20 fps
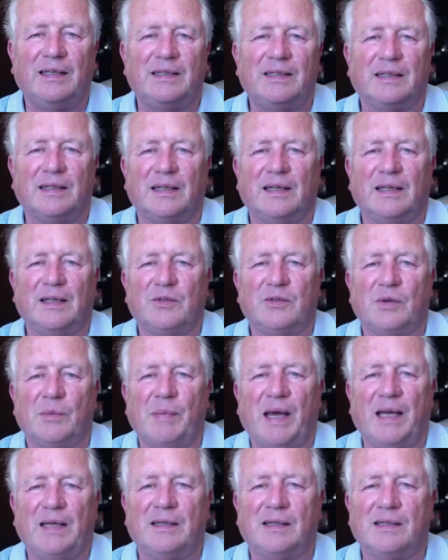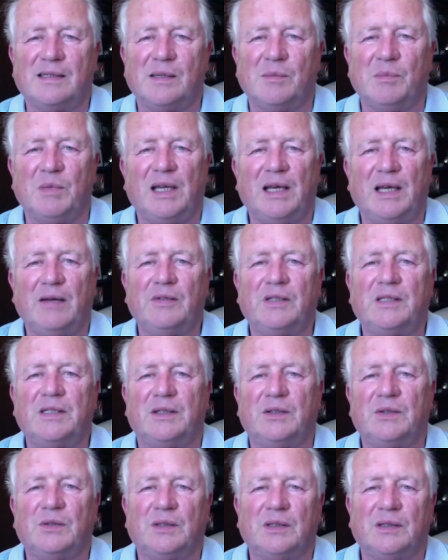a dramatic
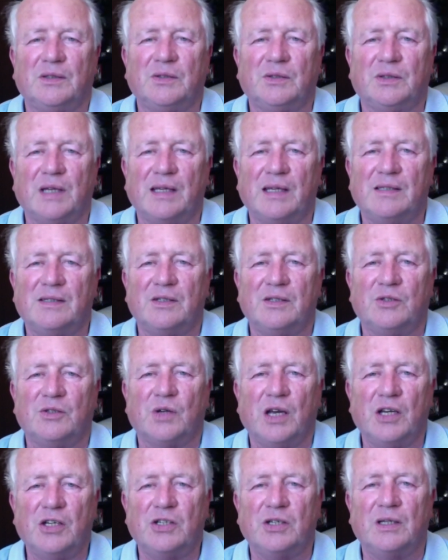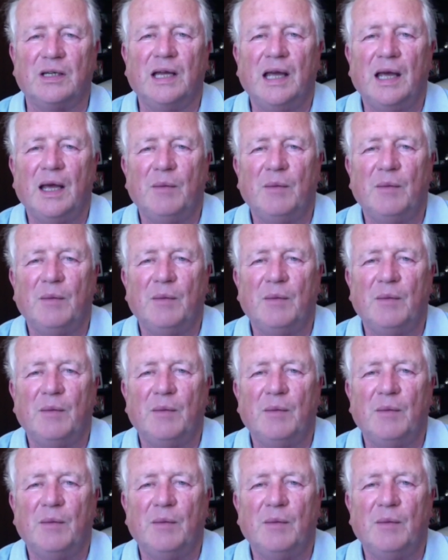similarity to the today's situation,